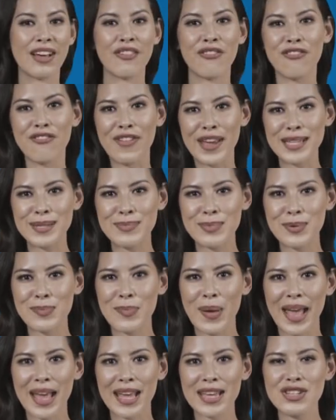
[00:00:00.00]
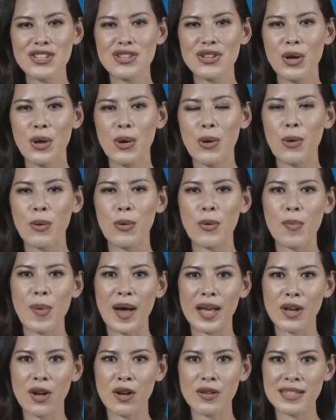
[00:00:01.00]
and Facebook page or
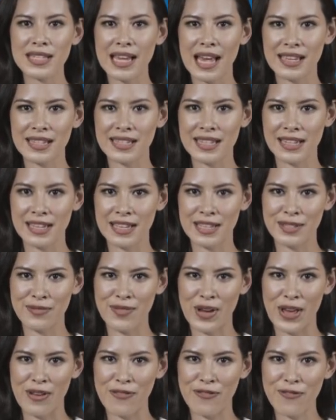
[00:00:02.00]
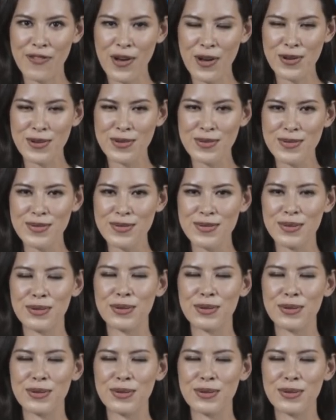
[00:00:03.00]
by contacting us via phone